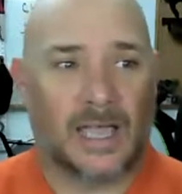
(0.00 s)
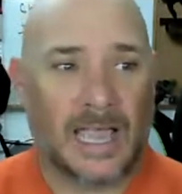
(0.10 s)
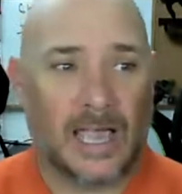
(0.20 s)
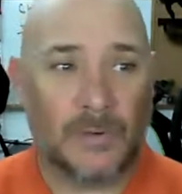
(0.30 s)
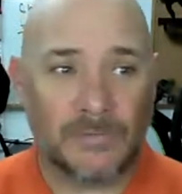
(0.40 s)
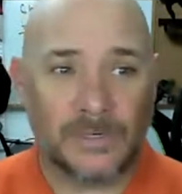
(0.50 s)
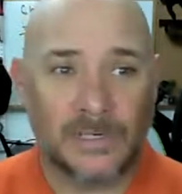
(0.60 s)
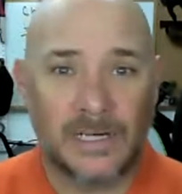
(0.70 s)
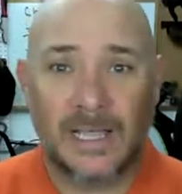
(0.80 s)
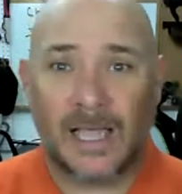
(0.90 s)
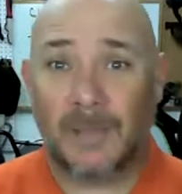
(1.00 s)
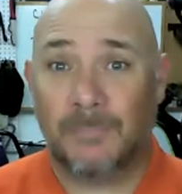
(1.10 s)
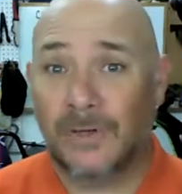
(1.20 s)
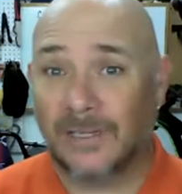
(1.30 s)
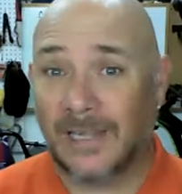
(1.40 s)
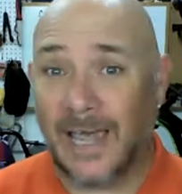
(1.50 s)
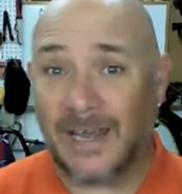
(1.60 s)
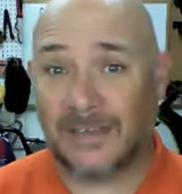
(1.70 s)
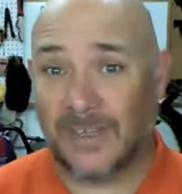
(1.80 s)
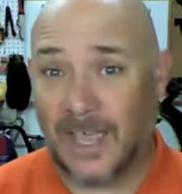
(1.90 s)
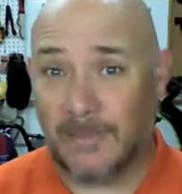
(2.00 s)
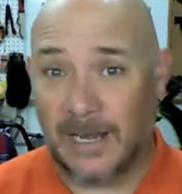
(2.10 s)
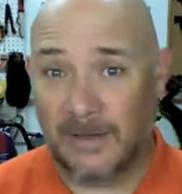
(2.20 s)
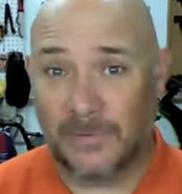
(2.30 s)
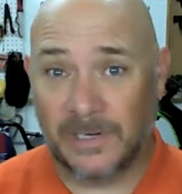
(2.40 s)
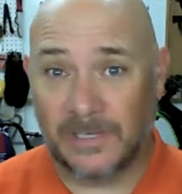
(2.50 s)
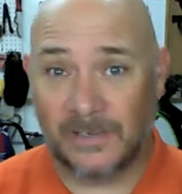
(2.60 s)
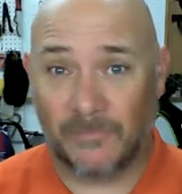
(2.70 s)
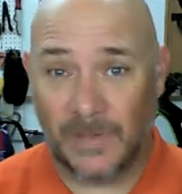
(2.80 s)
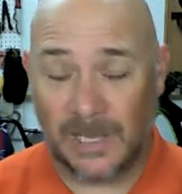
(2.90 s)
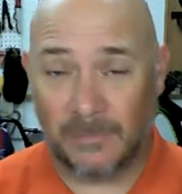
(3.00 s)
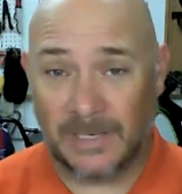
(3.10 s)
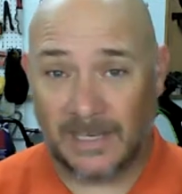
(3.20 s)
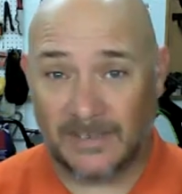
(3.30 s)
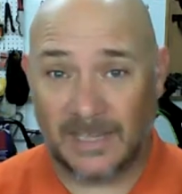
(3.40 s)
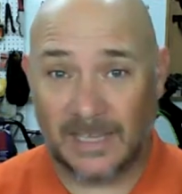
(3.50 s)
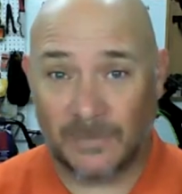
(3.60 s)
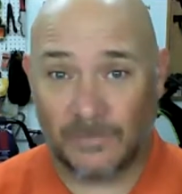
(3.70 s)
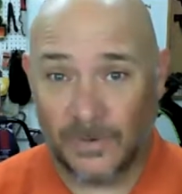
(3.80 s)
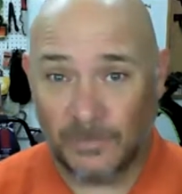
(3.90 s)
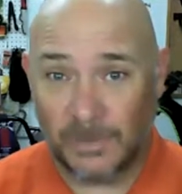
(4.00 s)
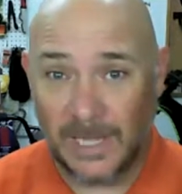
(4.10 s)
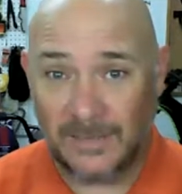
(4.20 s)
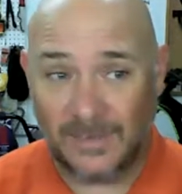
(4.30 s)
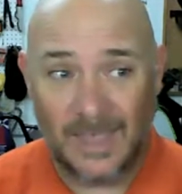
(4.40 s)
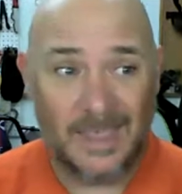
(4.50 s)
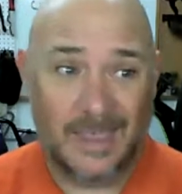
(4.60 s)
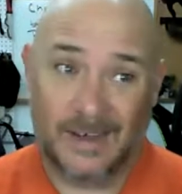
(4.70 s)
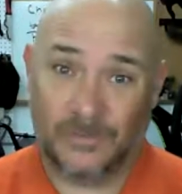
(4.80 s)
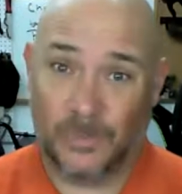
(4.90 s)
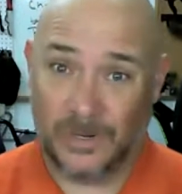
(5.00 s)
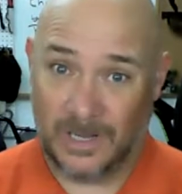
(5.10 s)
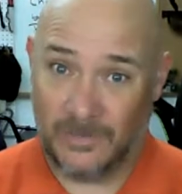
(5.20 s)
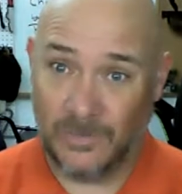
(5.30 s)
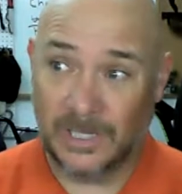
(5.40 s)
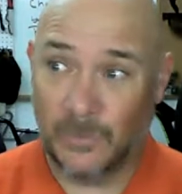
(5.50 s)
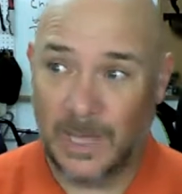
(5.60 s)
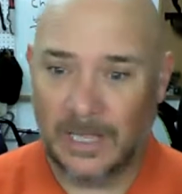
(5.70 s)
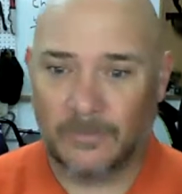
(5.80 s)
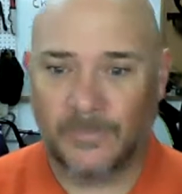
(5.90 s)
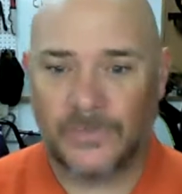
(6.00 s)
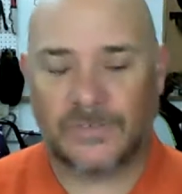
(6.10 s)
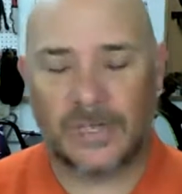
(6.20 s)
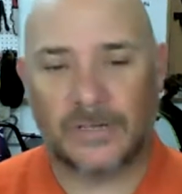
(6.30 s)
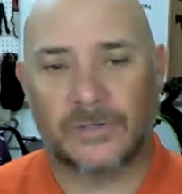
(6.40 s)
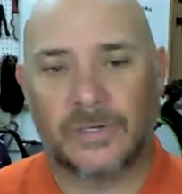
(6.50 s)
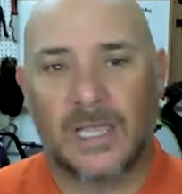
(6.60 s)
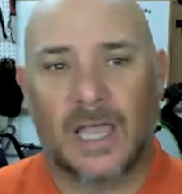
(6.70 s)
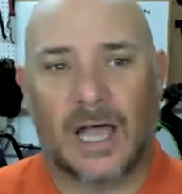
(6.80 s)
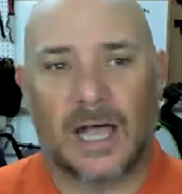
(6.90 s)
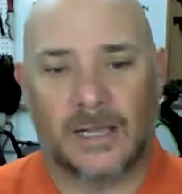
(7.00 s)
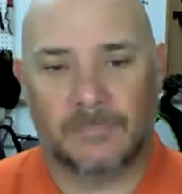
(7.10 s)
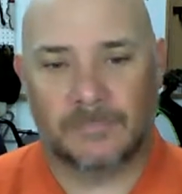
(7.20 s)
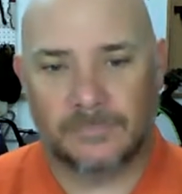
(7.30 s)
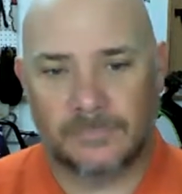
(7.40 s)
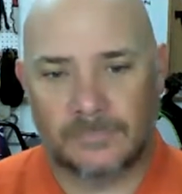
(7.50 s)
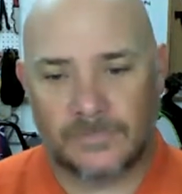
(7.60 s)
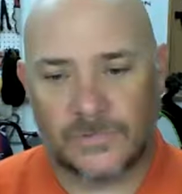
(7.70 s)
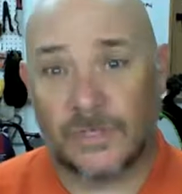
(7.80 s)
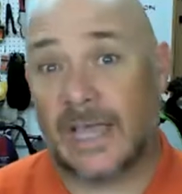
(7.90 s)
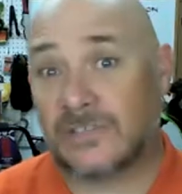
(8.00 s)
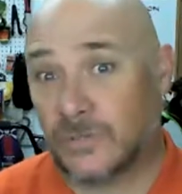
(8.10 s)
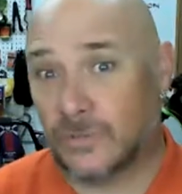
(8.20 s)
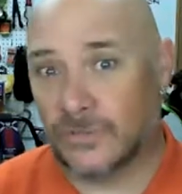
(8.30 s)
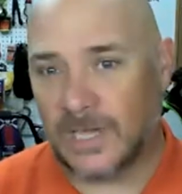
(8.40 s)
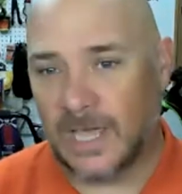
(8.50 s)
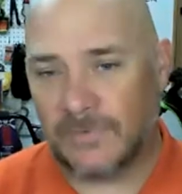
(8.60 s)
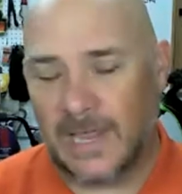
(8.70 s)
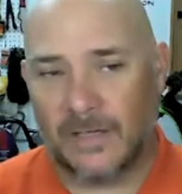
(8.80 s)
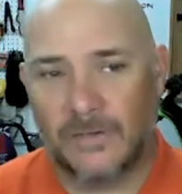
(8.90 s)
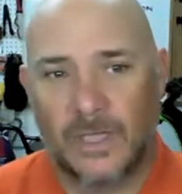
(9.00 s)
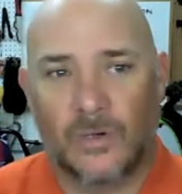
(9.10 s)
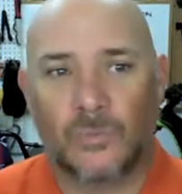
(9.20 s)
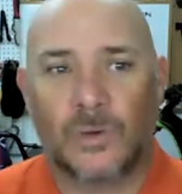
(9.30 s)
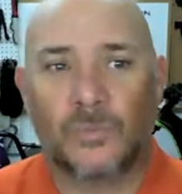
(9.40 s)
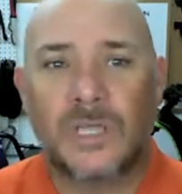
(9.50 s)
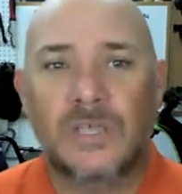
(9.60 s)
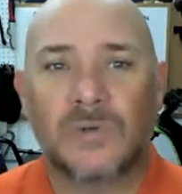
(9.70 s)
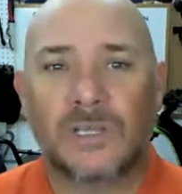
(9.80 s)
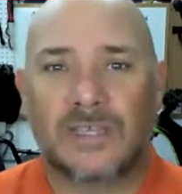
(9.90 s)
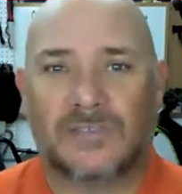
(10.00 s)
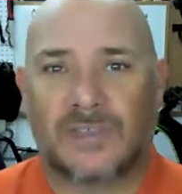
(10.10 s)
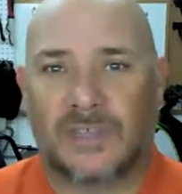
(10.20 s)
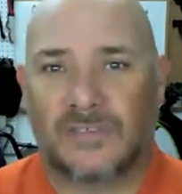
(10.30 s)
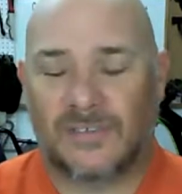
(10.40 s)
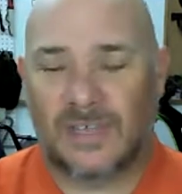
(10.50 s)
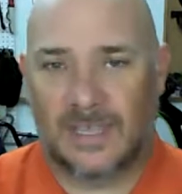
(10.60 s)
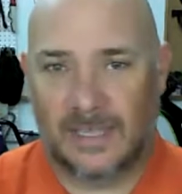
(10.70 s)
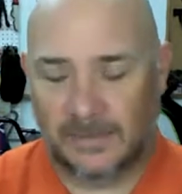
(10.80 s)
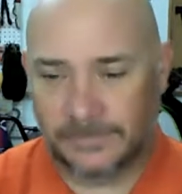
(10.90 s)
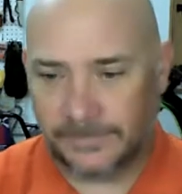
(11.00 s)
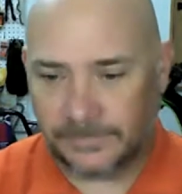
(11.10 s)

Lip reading: However, I put a lot of time and effort into developing this thing in the first place, and it's working really well. So that's cool stuff. Now, when we release this in,